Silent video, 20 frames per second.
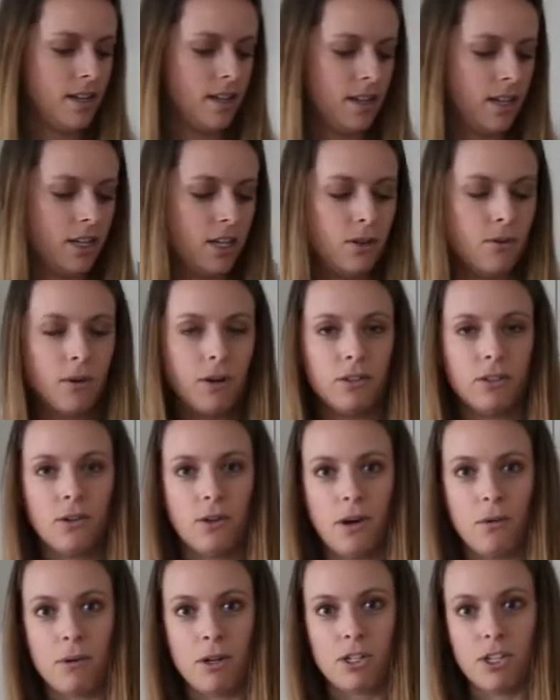You all know
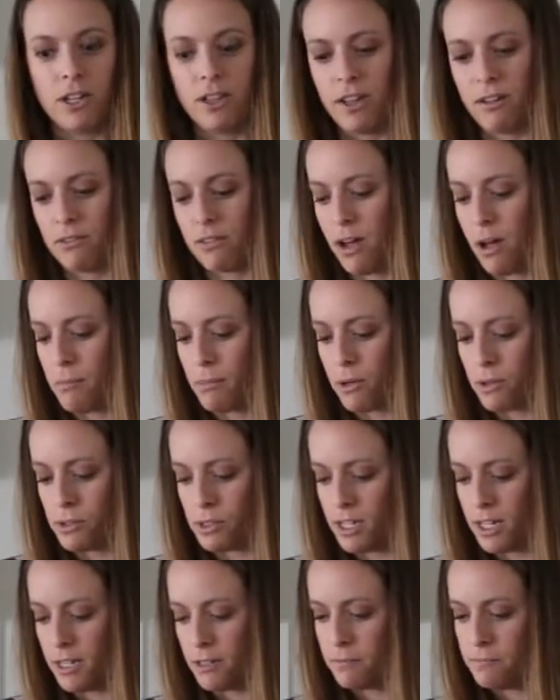how much I love
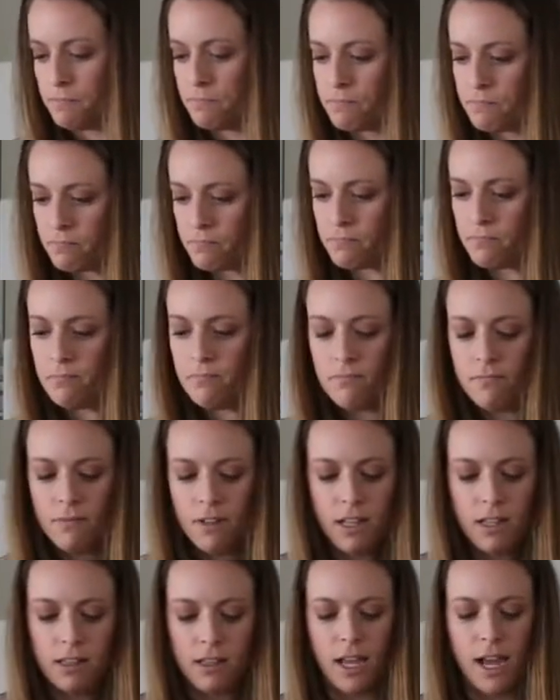composting.
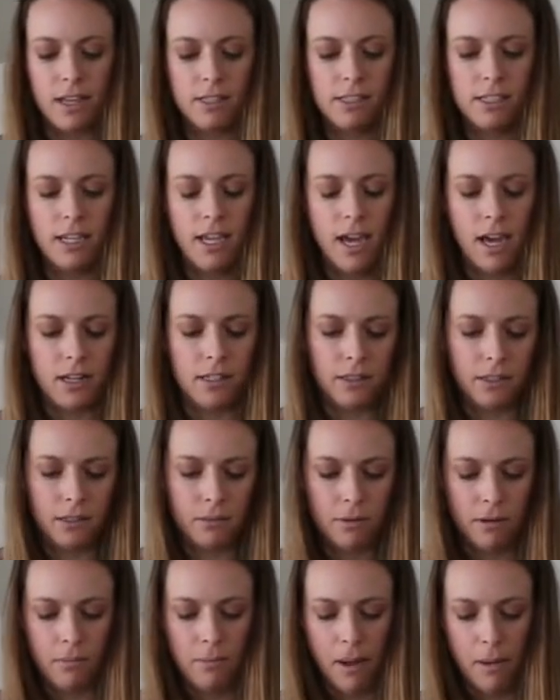Lastly, add a little
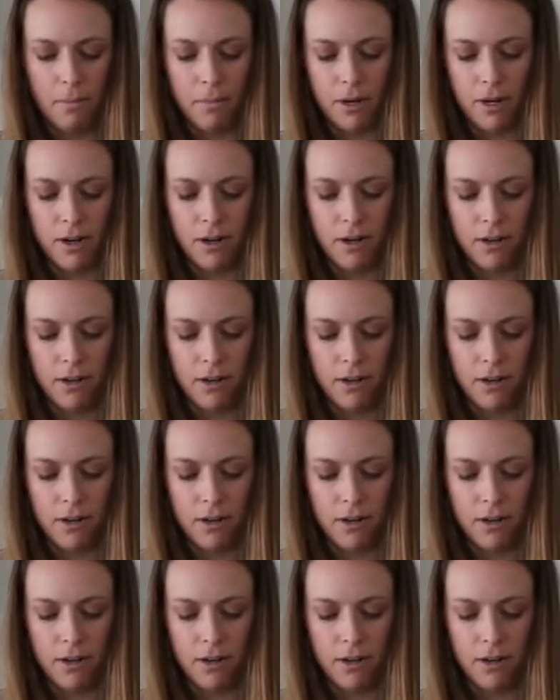bit of pepper.